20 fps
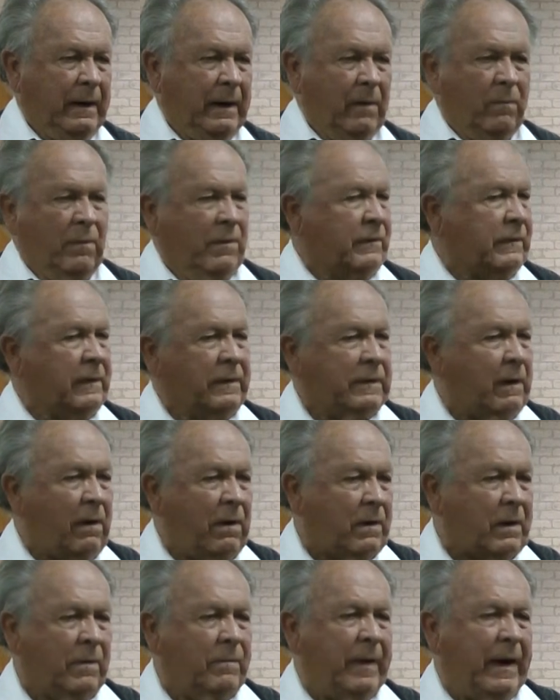that wants to
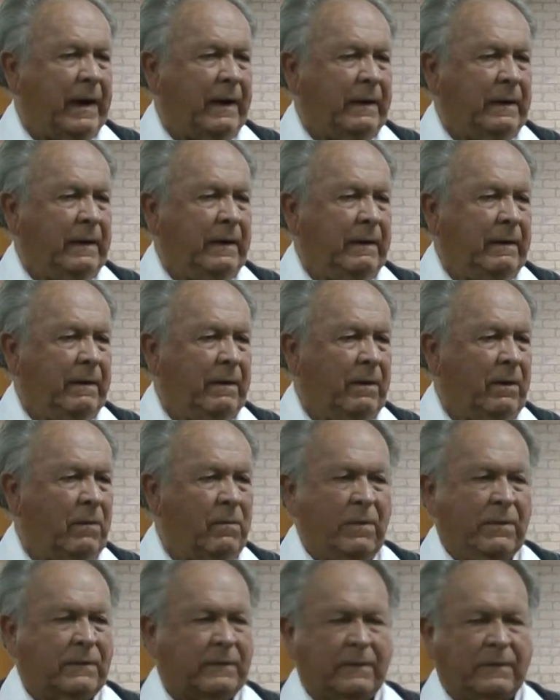talk about it or
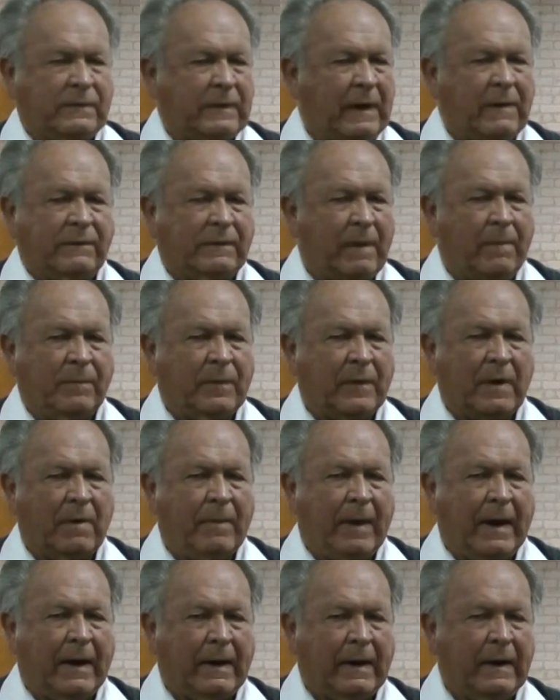wants to say something
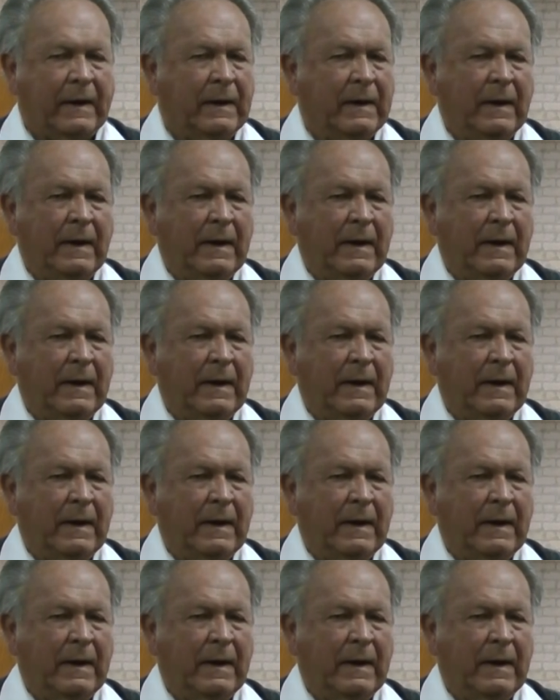about it.